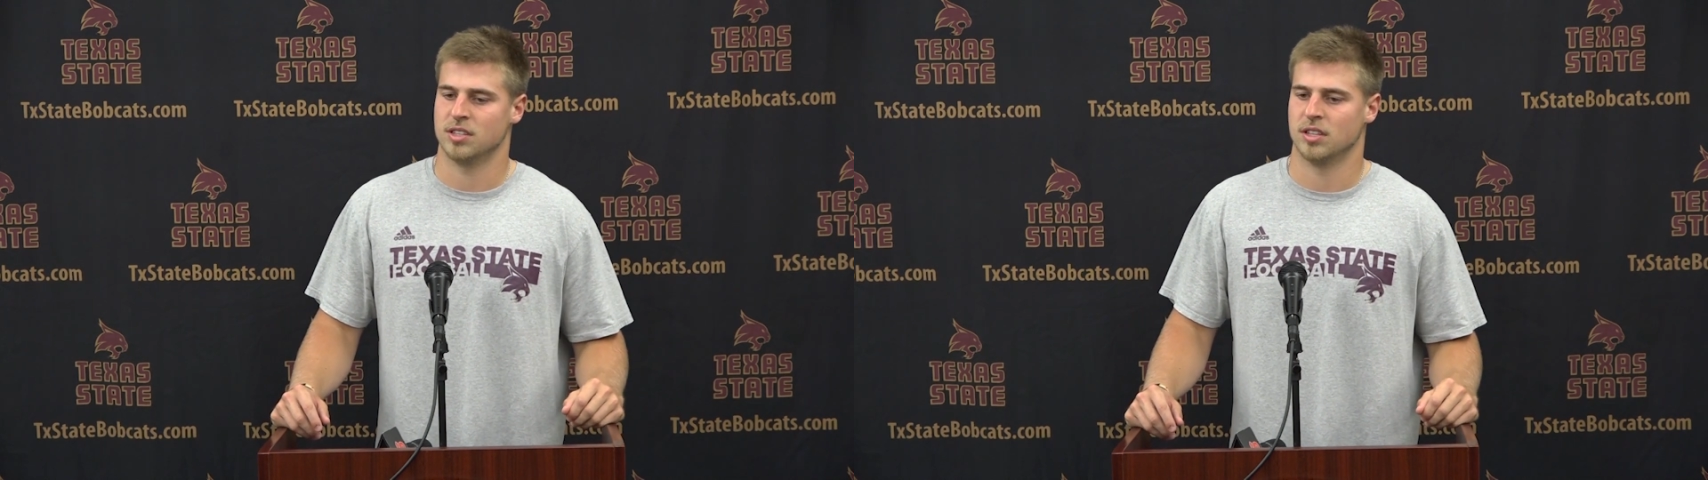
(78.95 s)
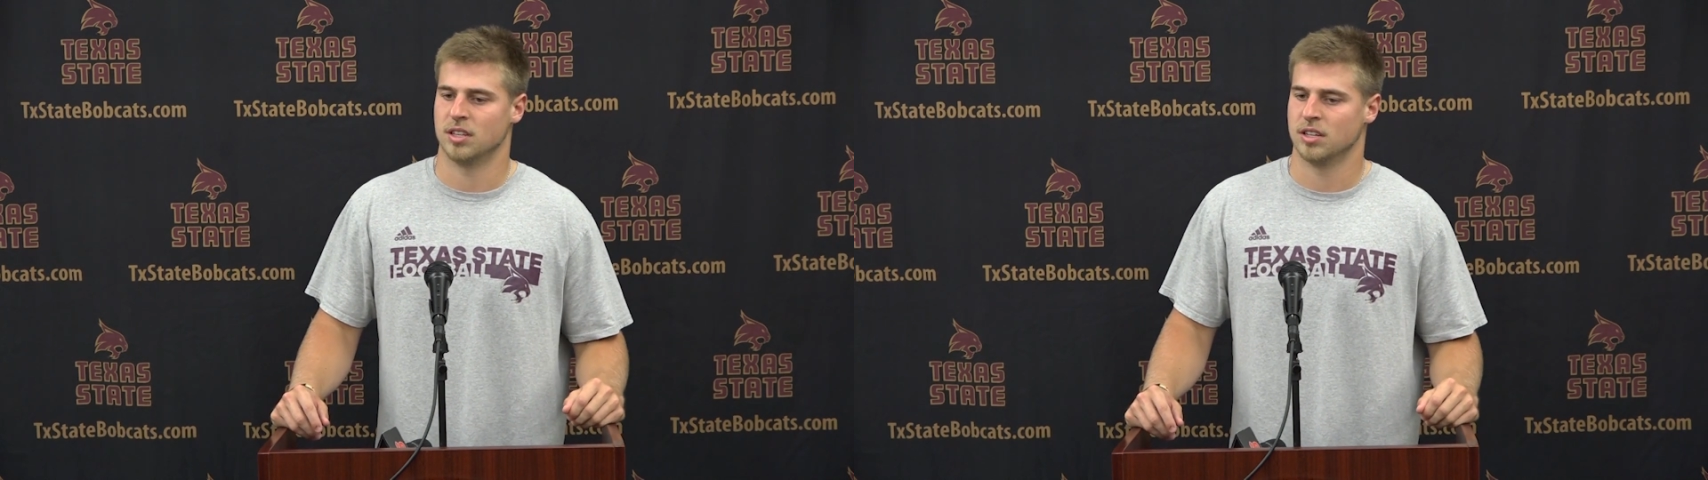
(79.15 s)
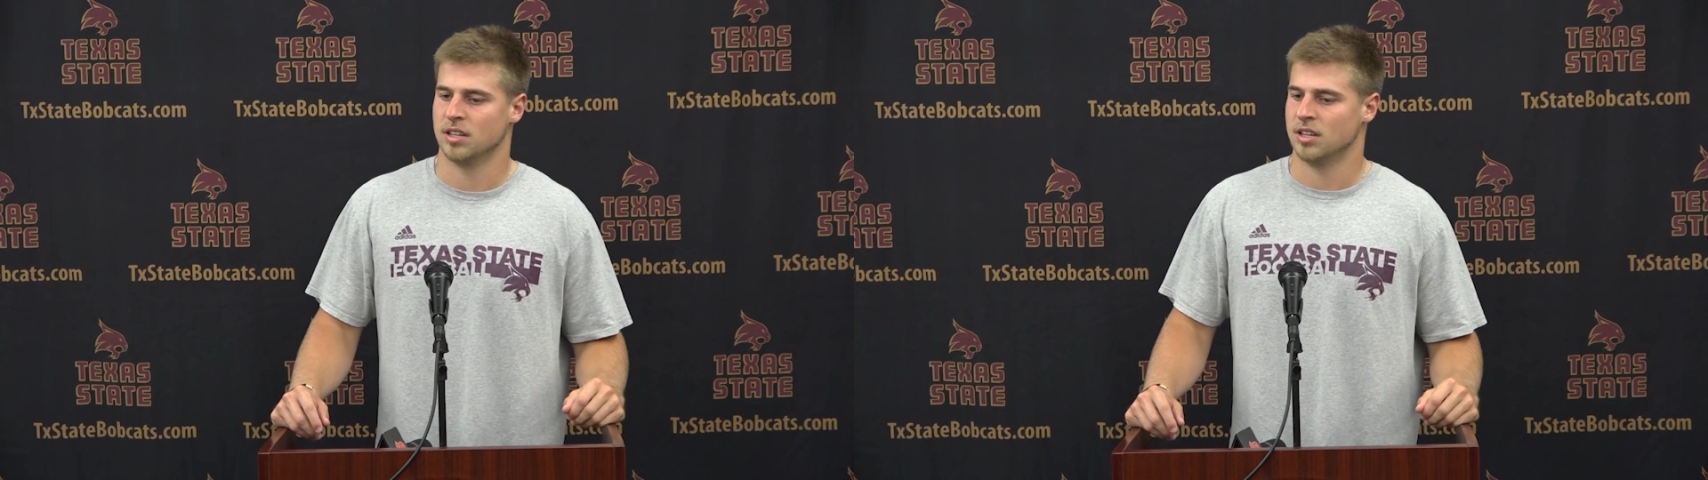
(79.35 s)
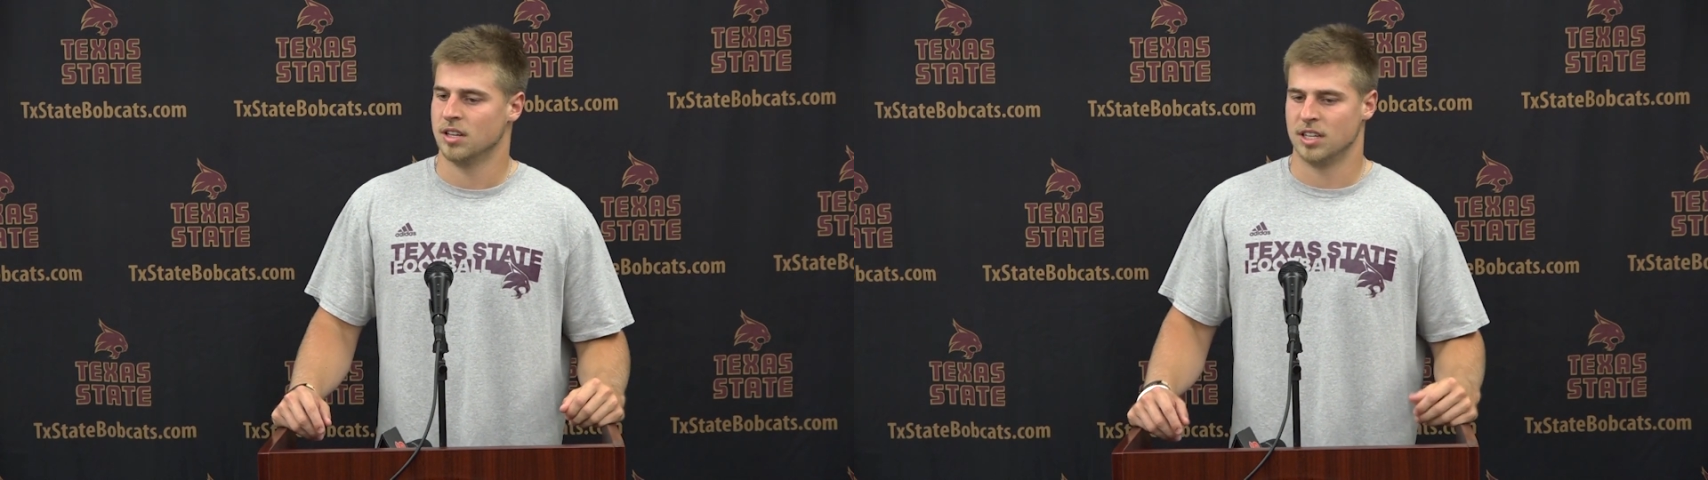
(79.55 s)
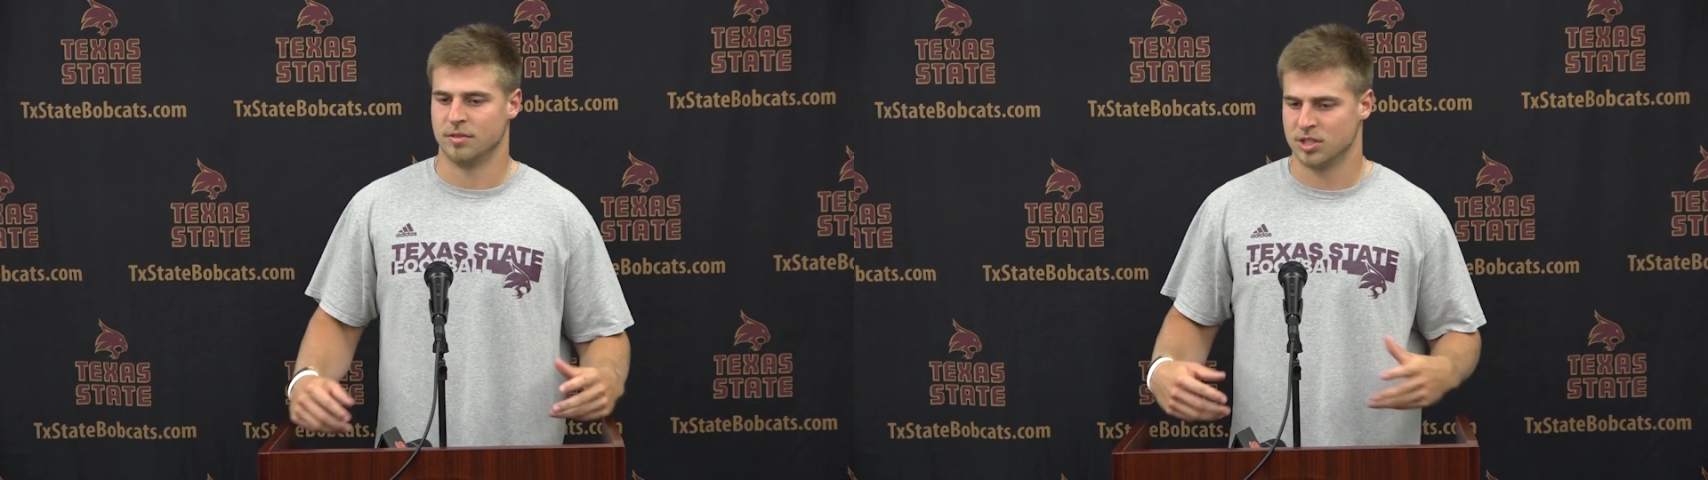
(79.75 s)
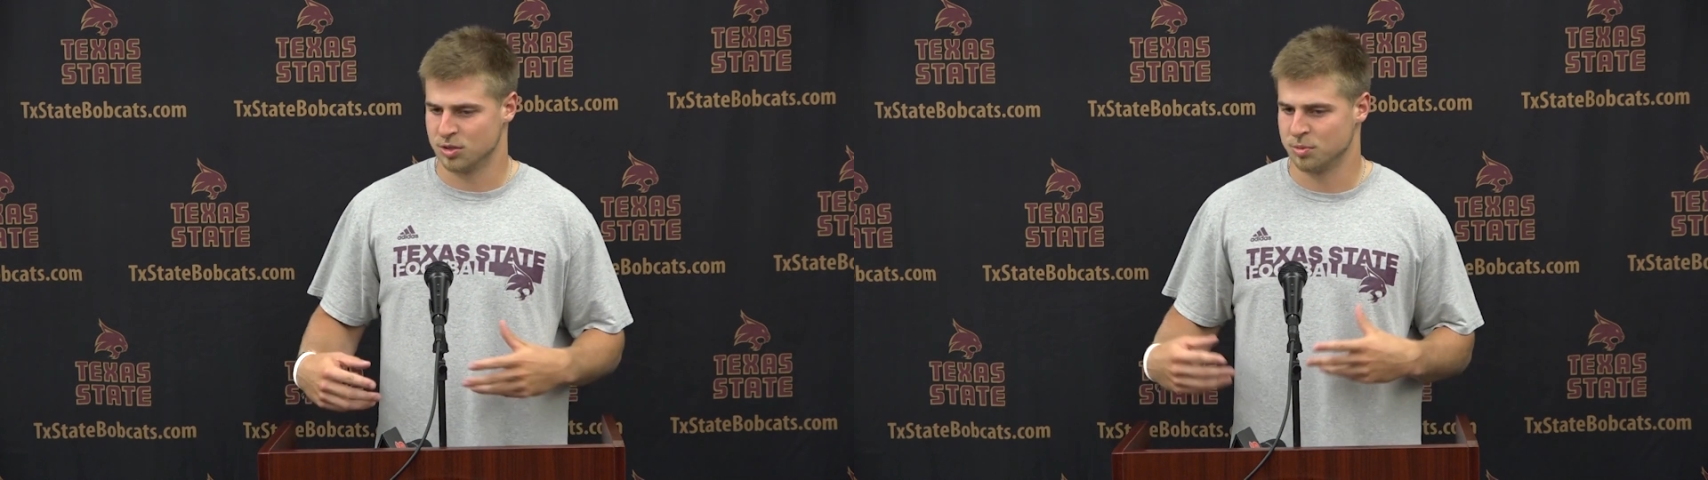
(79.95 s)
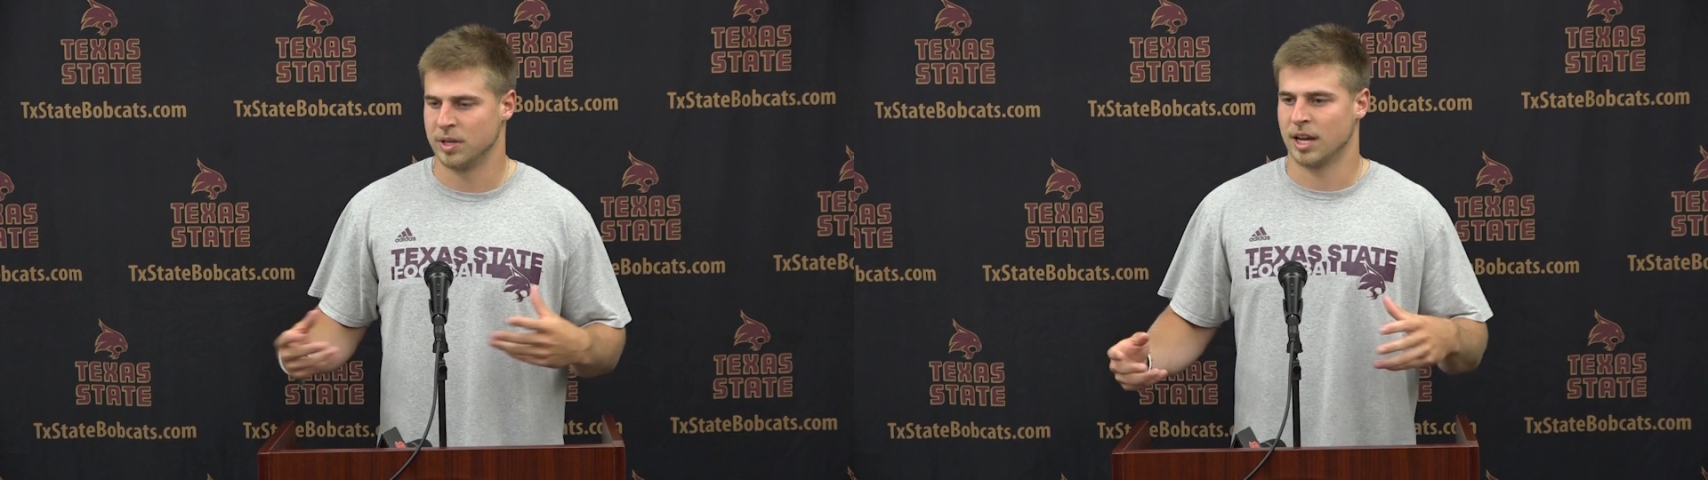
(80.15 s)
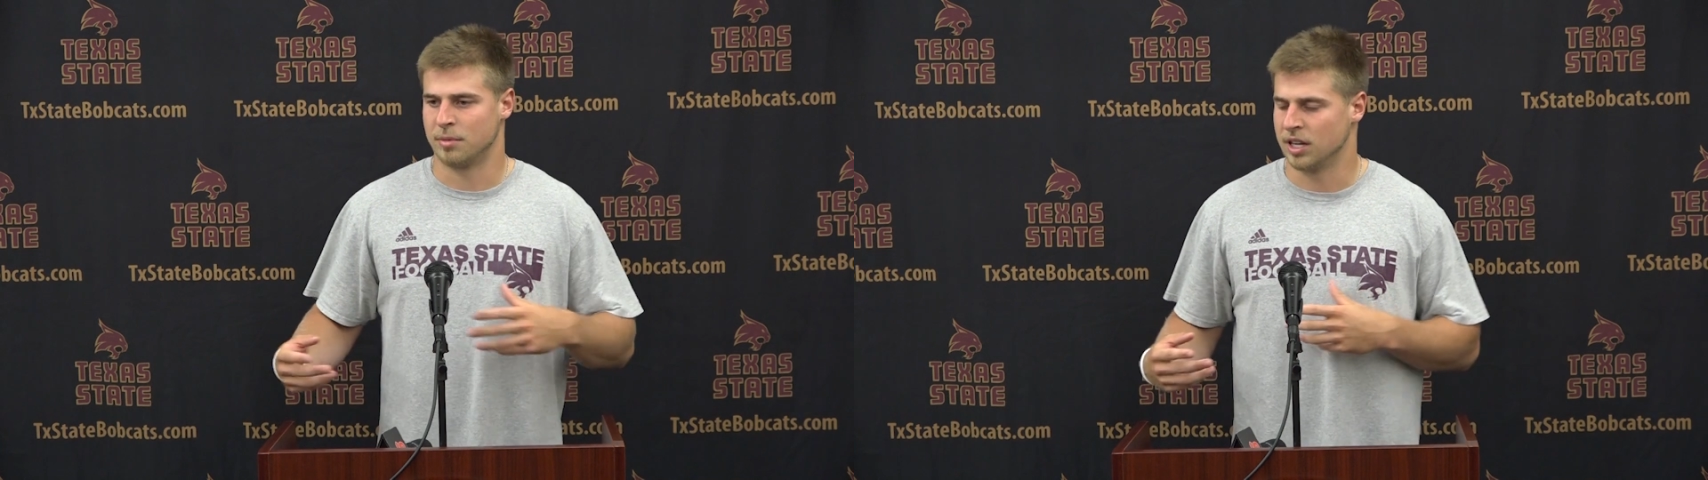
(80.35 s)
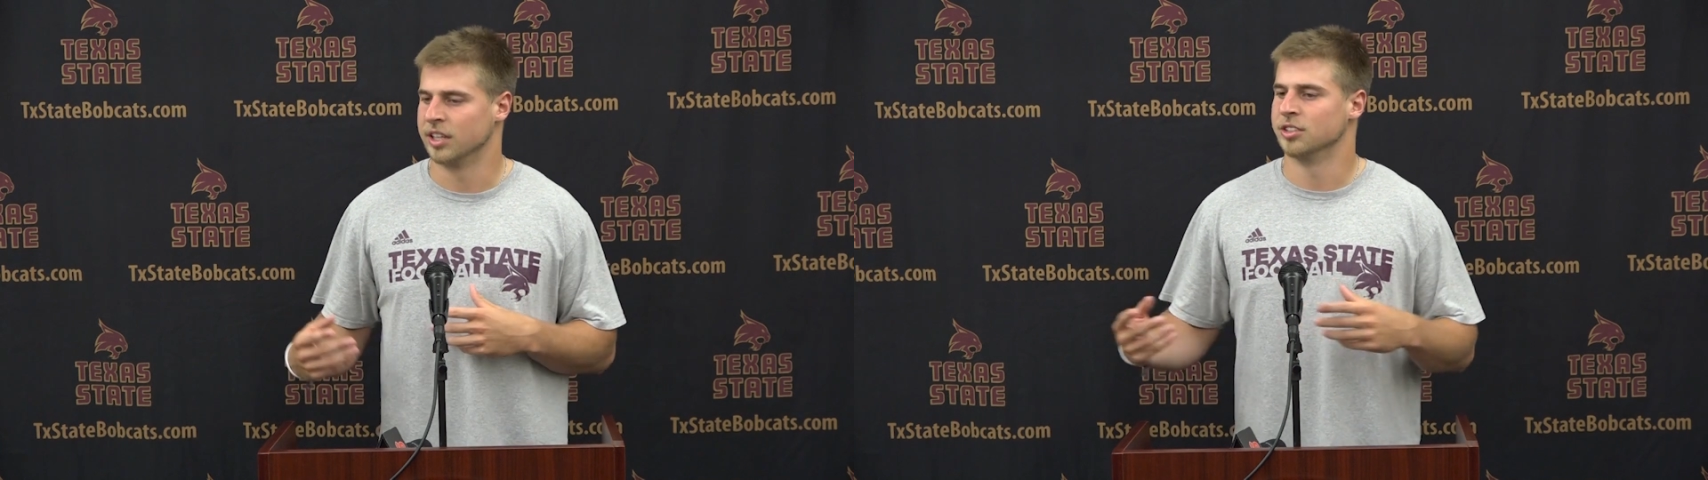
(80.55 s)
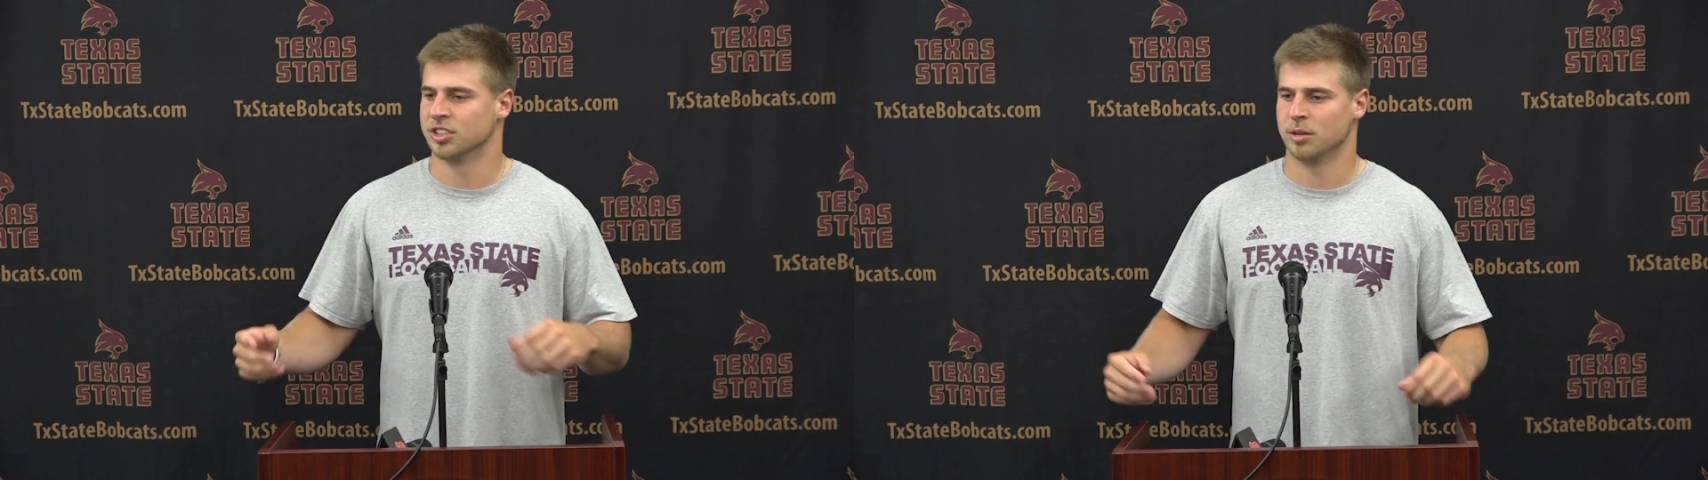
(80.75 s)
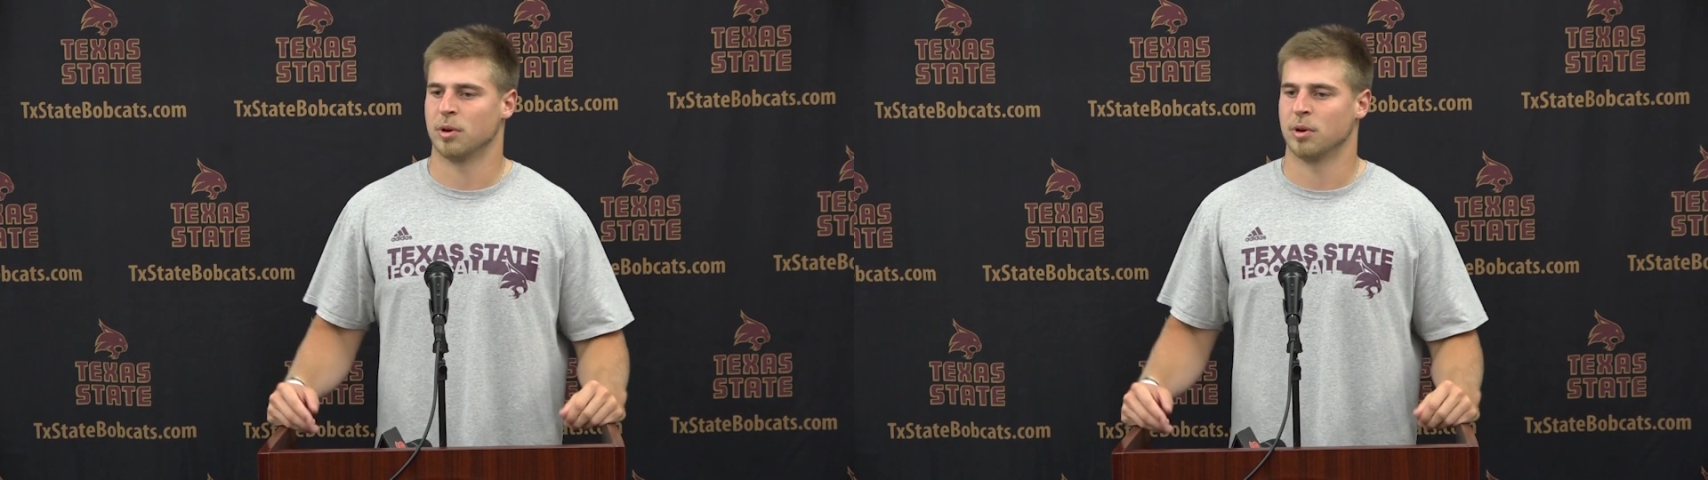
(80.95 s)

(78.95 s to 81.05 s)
And then differences would be like my leadership.